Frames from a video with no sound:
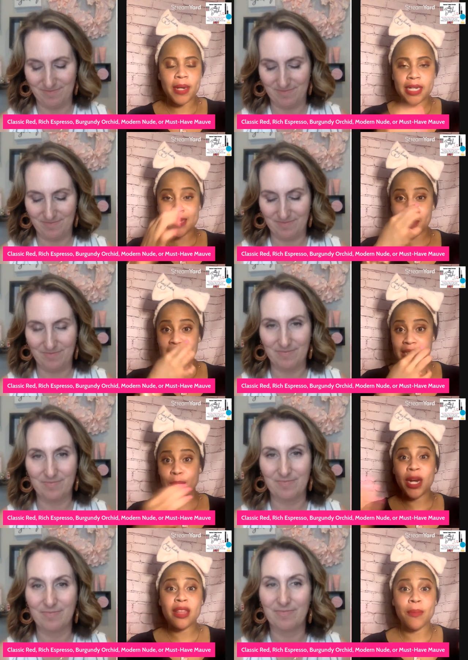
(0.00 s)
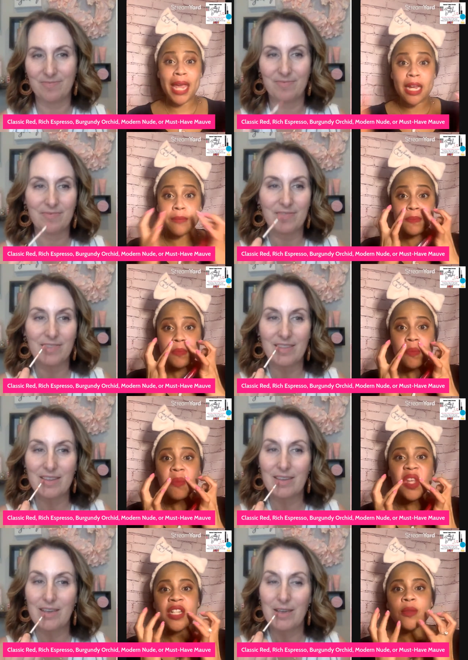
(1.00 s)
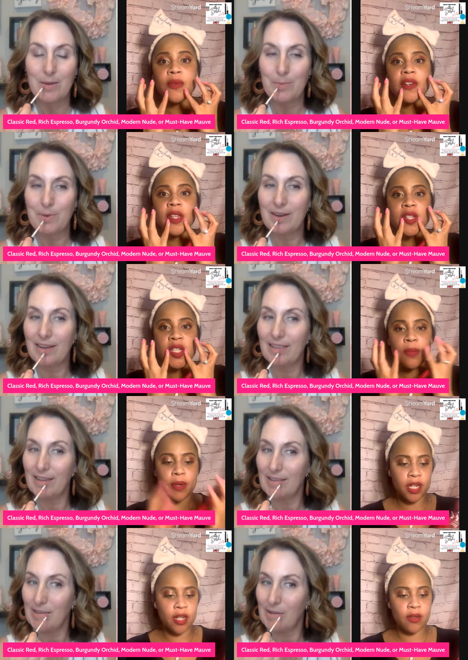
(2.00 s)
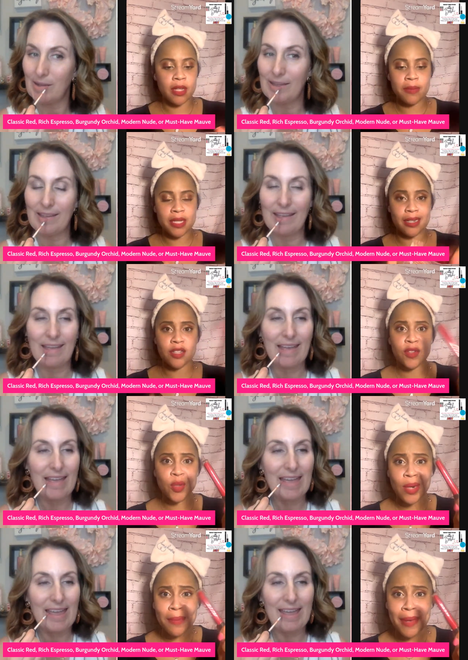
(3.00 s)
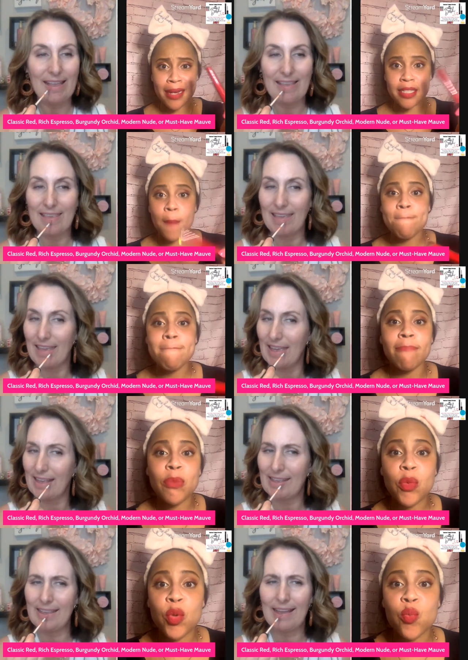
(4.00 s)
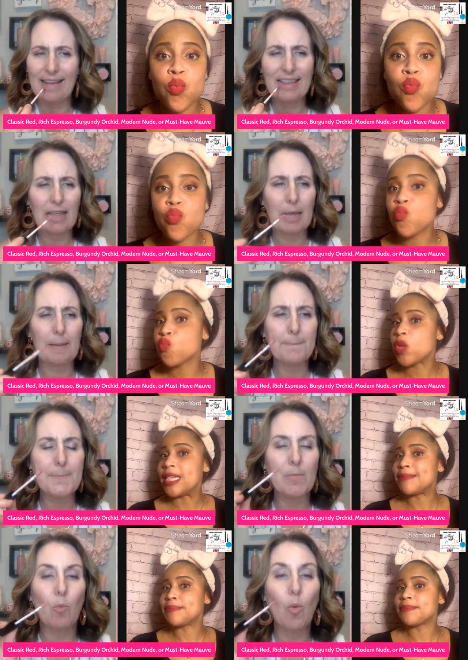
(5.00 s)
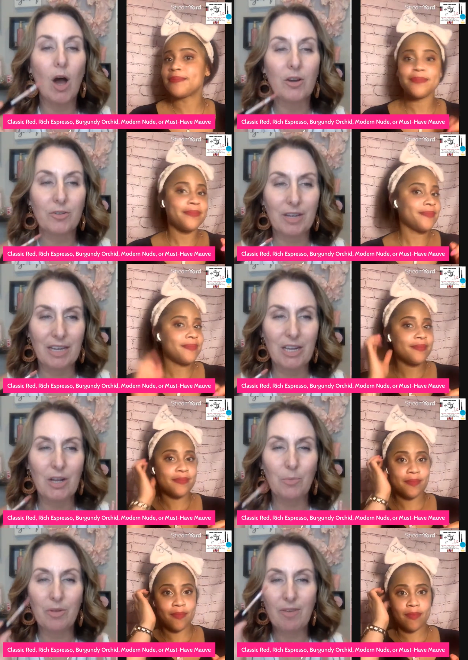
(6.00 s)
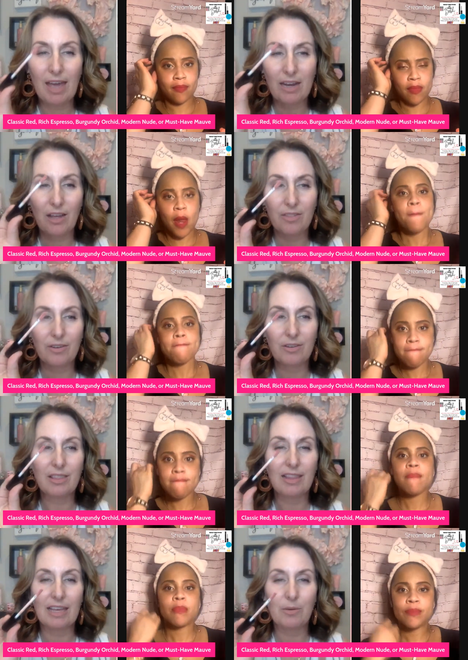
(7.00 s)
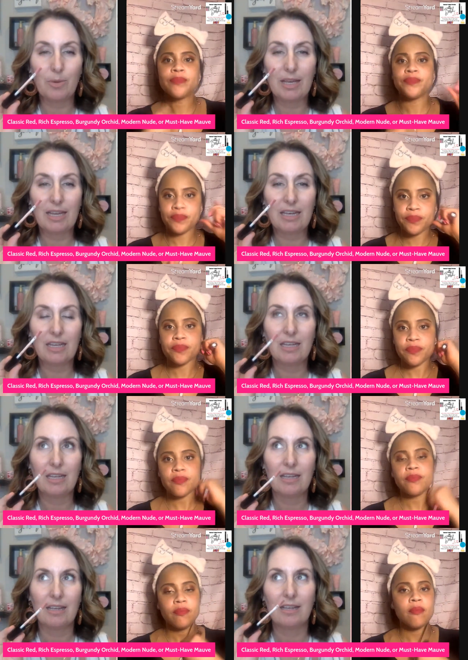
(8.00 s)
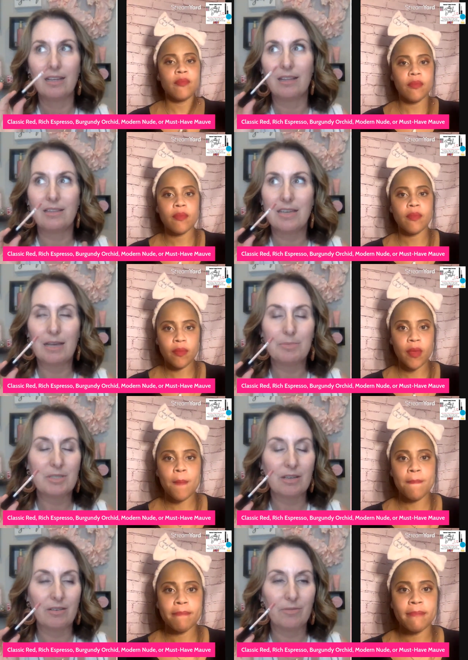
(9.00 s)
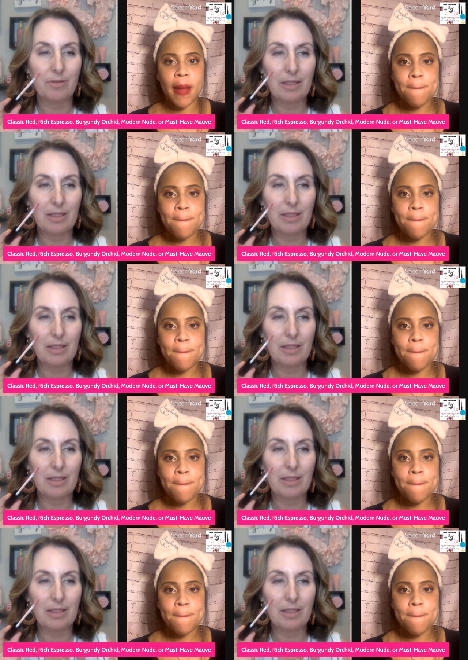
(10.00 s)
Speaker 1: but it doesn't mean it has to break the bank. So we've got these super cute lipsticks for twenty bucks.
Speaker 2: It's not like watery, you know. We've had other liquid types of